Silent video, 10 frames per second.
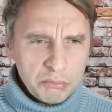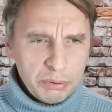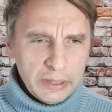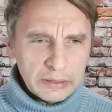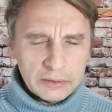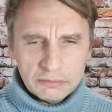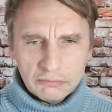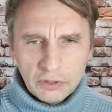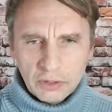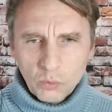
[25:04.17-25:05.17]
but
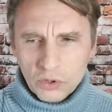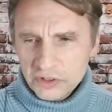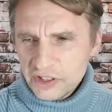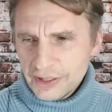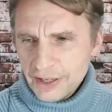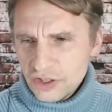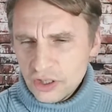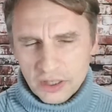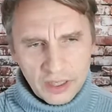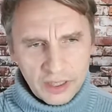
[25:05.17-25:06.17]
on a world stage,
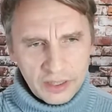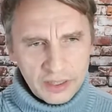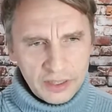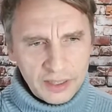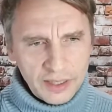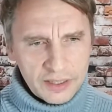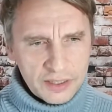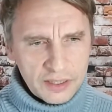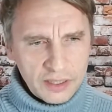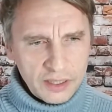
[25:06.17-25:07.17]
he
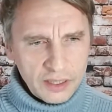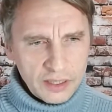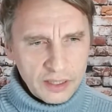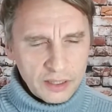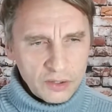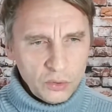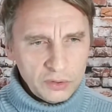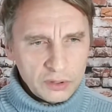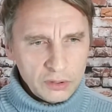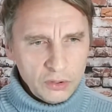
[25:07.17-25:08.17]
takes a
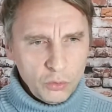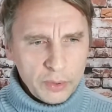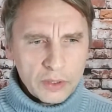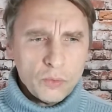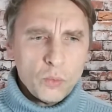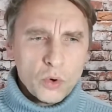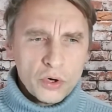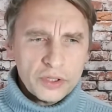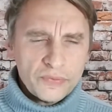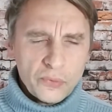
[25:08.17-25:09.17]
Golden Globe
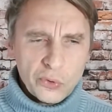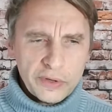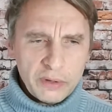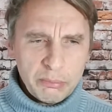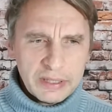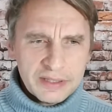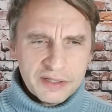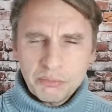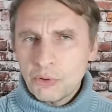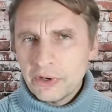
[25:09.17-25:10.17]
award for the best
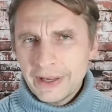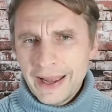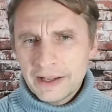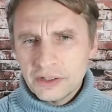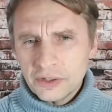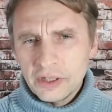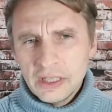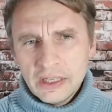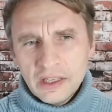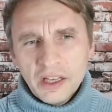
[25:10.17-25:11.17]
supporting actor.
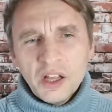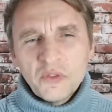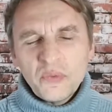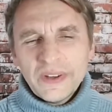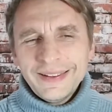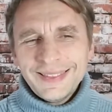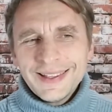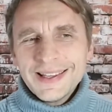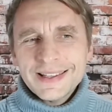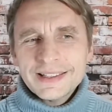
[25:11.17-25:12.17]
Funny
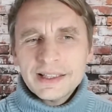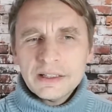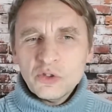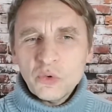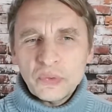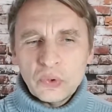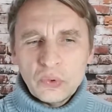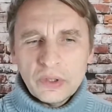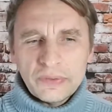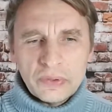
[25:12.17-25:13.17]
thing is, I don't know if
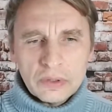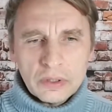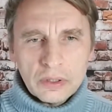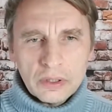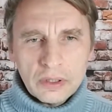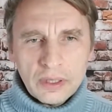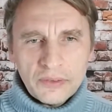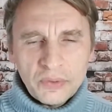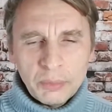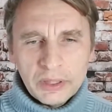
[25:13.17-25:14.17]
you're
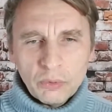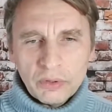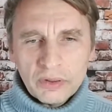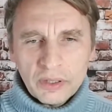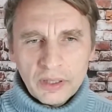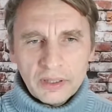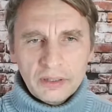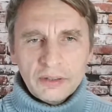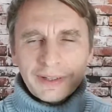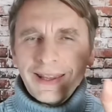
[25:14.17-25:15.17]
familiar with
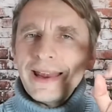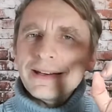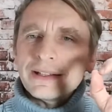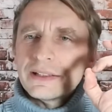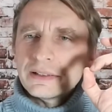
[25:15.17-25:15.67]
the candy.